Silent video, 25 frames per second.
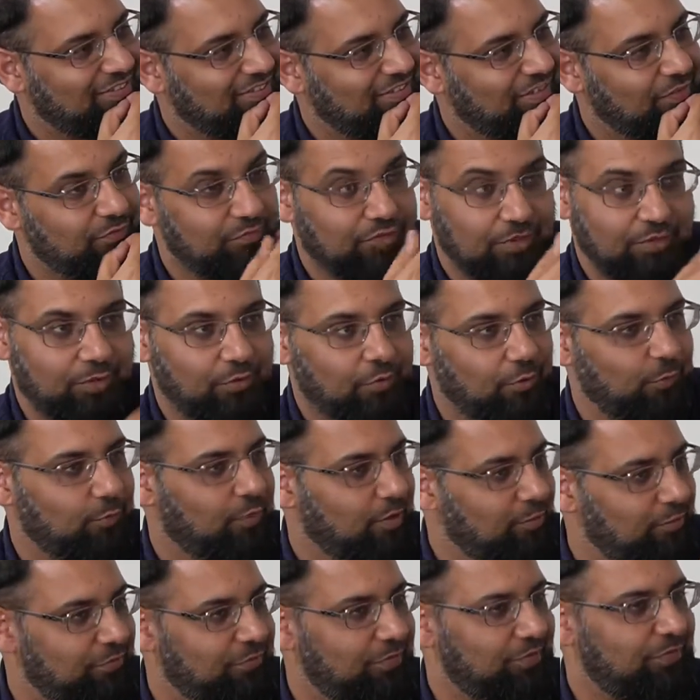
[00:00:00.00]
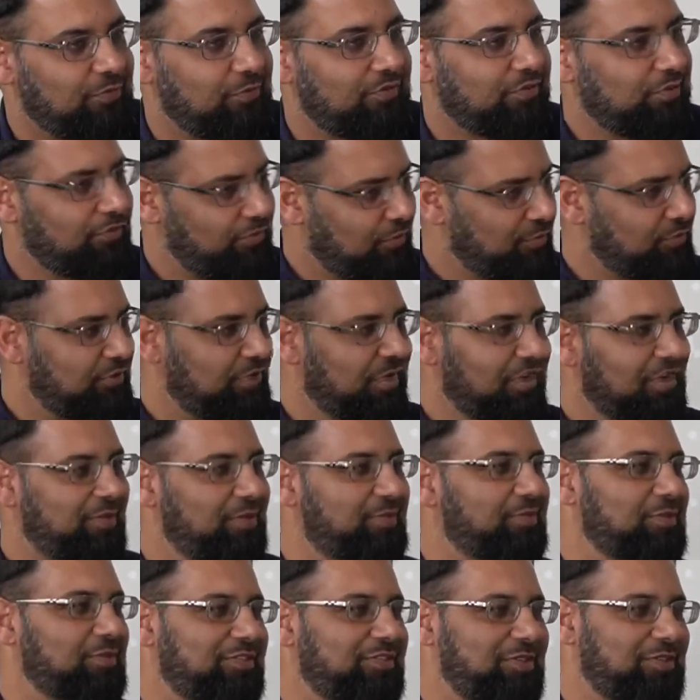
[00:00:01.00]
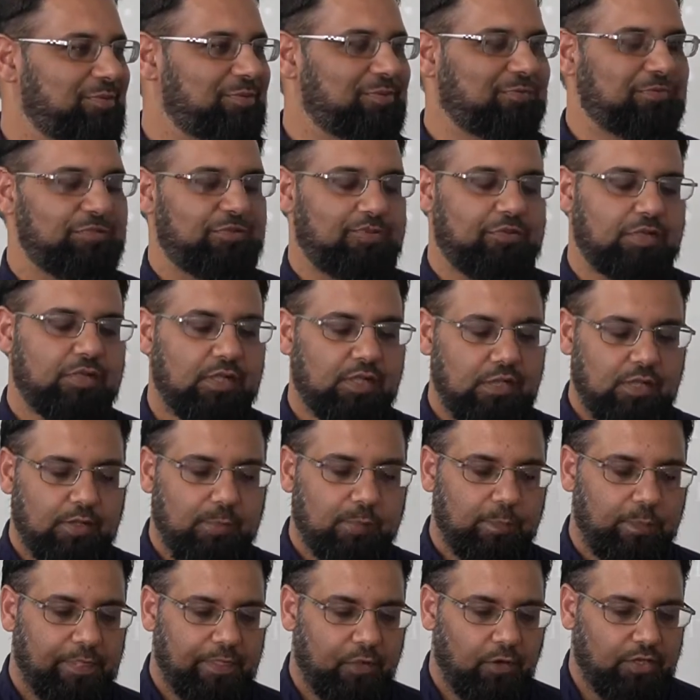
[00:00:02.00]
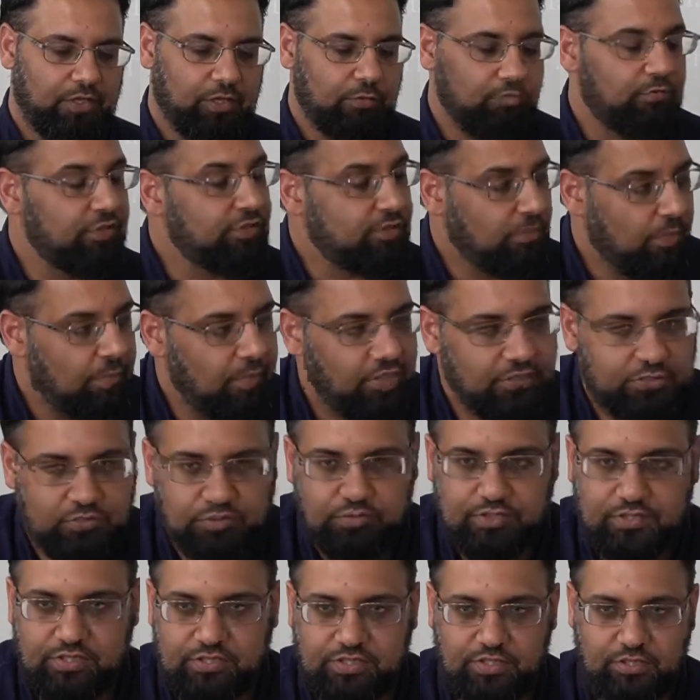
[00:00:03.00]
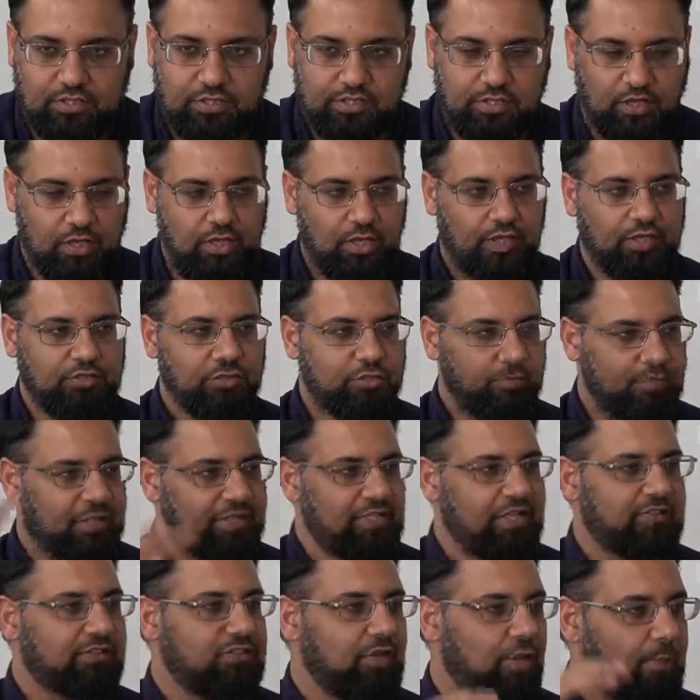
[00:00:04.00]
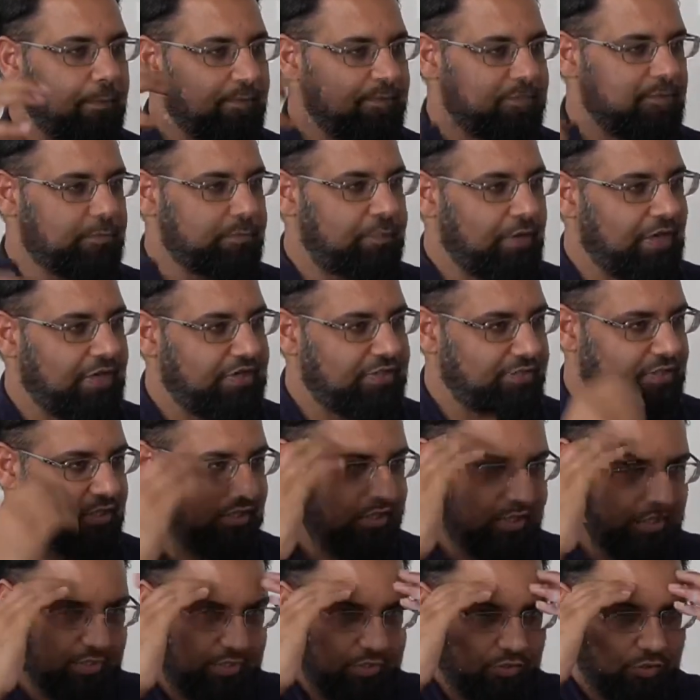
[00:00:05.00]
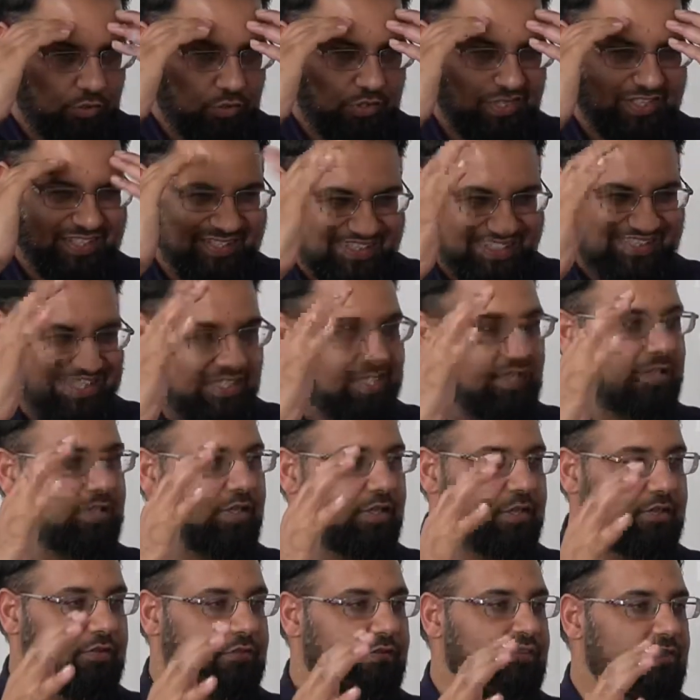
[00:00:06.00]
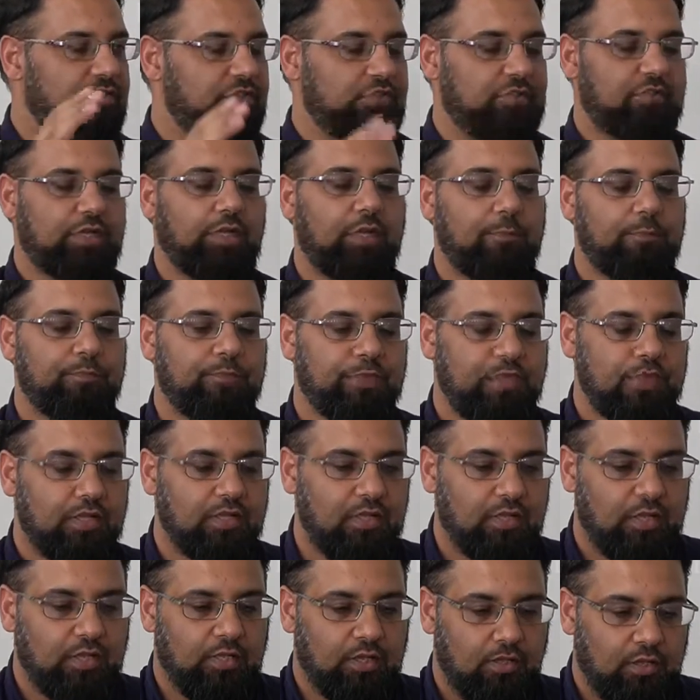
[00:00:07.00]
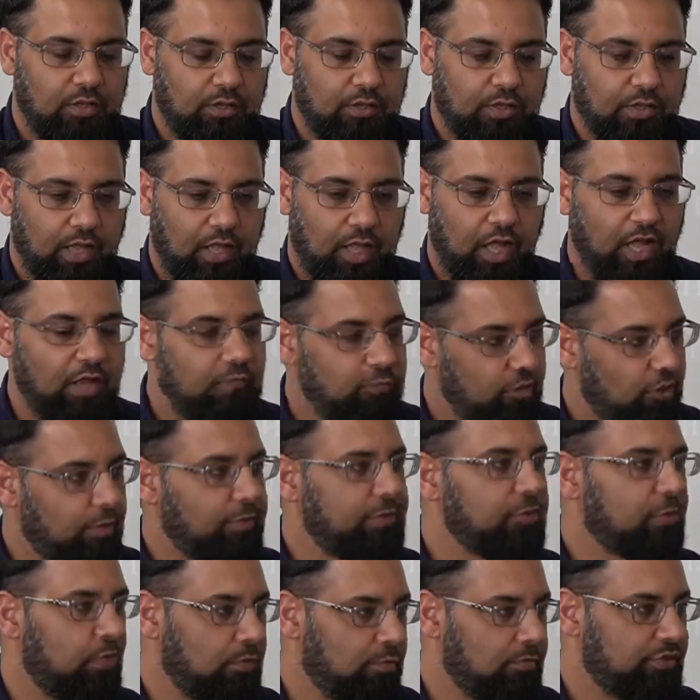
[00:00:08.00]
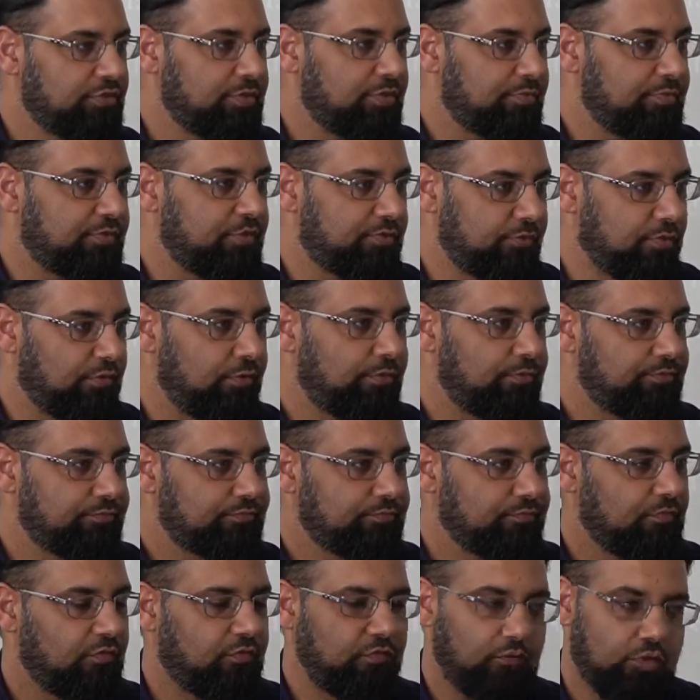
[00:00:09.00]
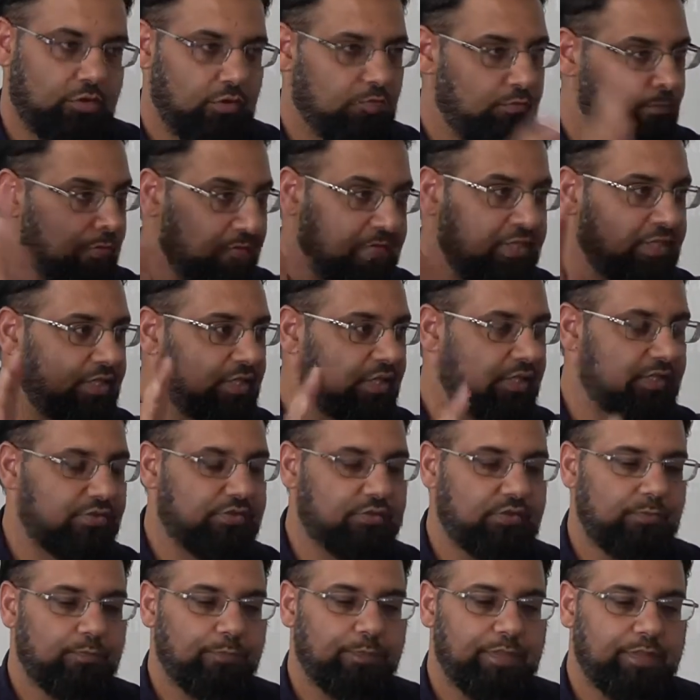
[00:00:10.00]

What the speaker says: I've done a lot of work with Red Cross. I told you that never before. Okay, the reason I'm asking, sister, because I like to make the examples practical and so you can see the vision, yeah? I work with non-Muslims as well, for many years.